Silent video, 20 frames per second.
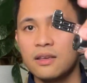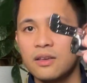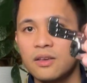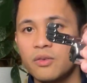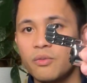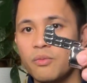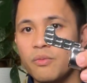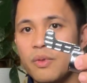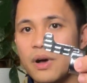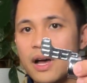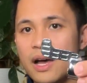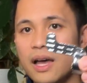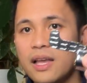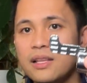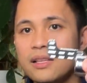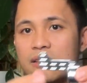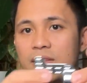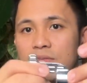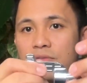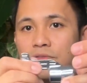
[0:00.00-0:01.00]

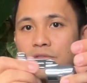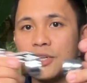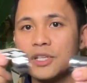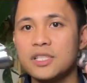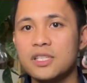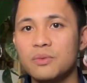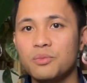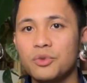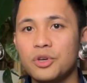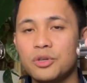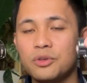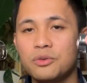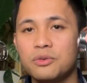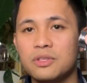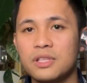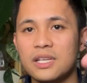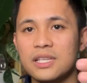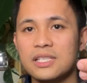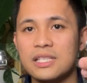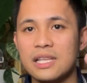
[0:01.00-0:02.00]
But for someone who
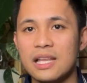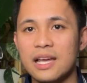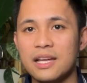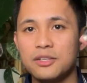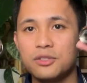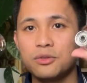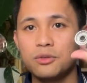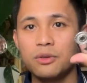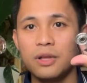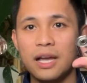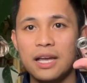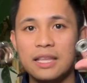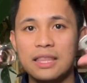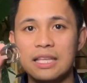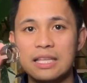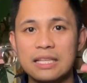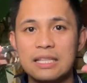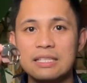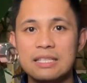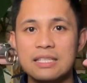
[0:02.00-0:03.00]
does like tool, I
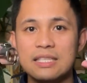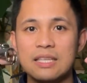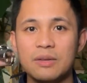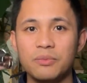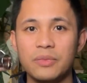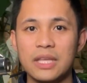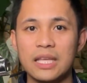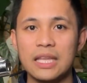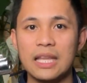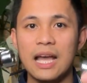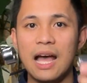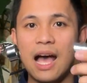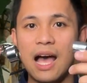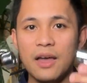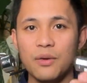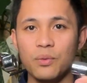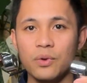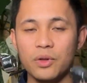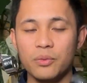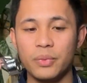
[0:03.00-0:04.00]
think this is something that
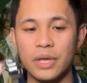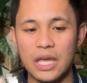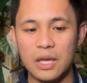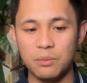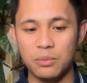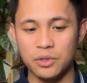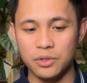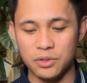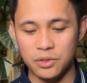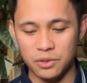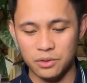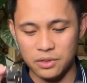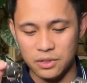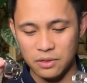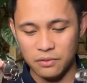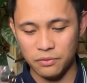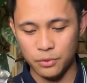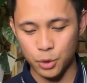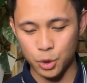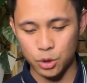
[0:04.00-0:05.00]
I will be able to use
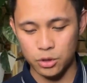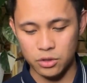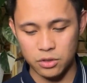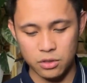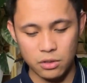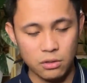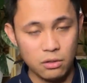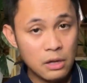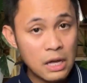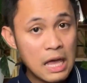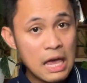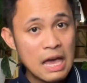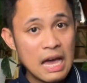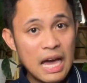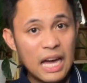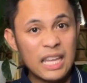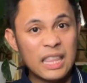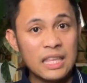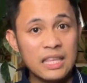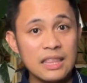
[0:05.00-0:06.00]
in future. So
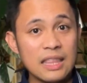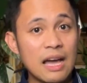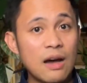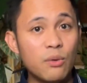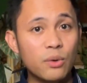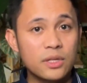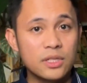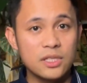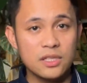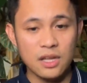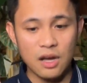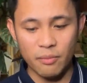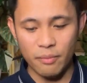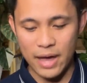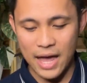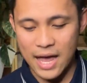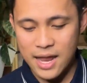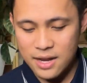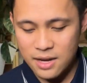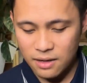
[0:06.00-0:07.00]
I think that one's not
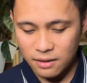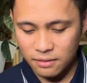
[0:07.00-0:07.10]
bad.